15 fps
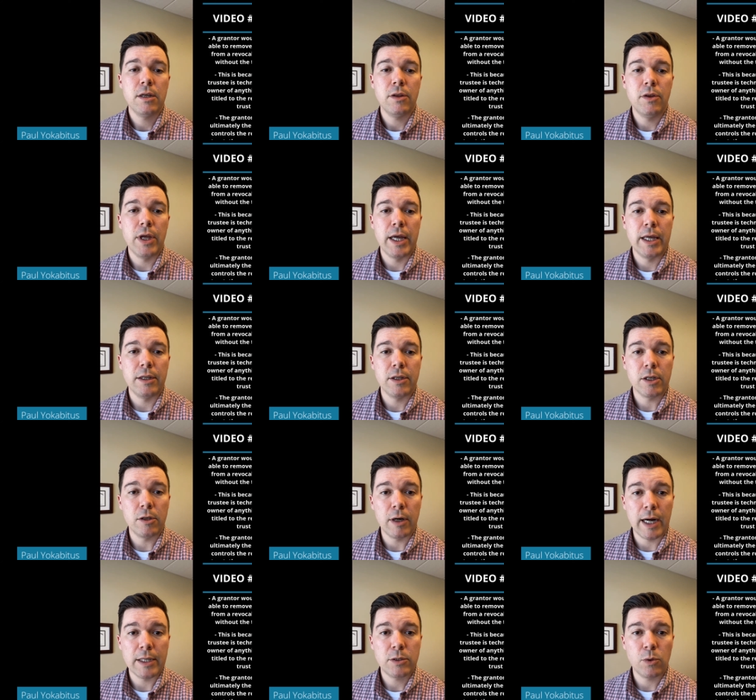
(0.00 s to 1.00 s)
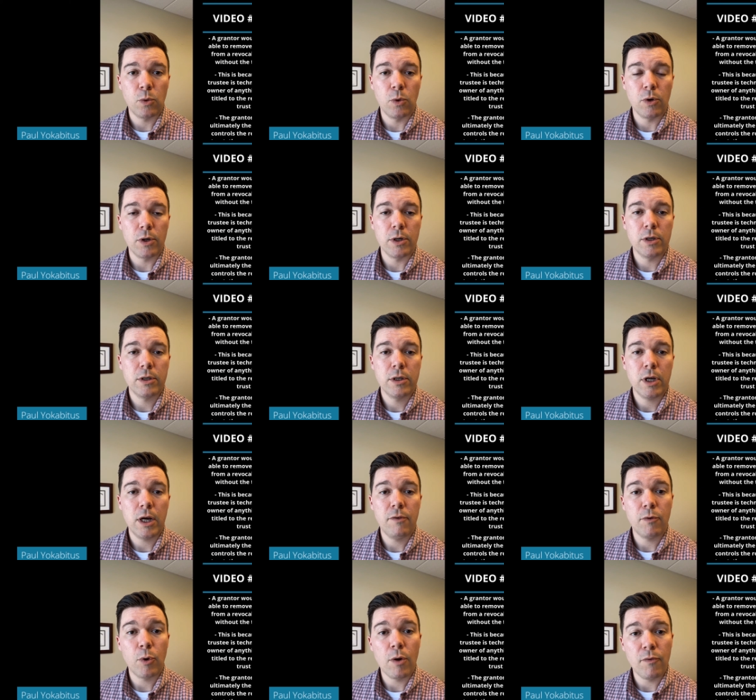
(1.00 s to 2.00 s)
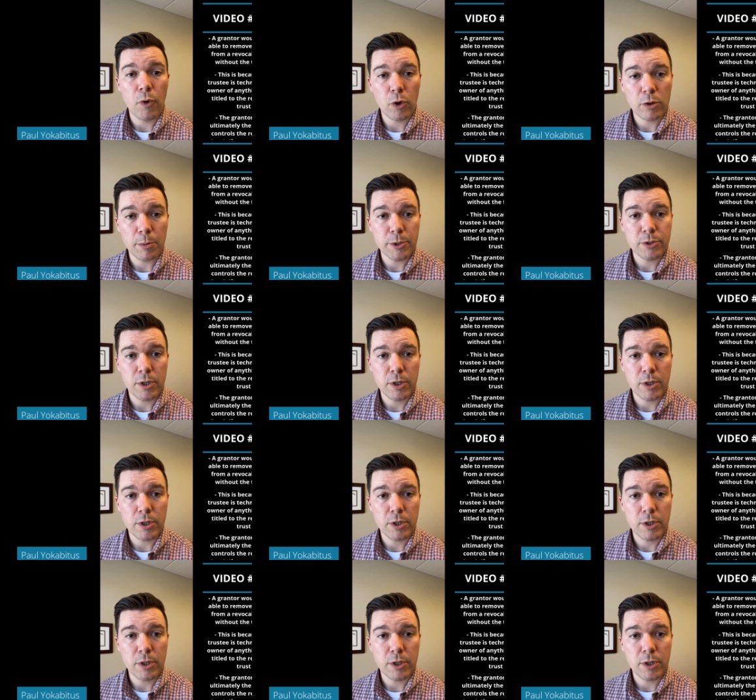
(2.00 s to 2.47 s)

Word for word: then the grantor of a revocable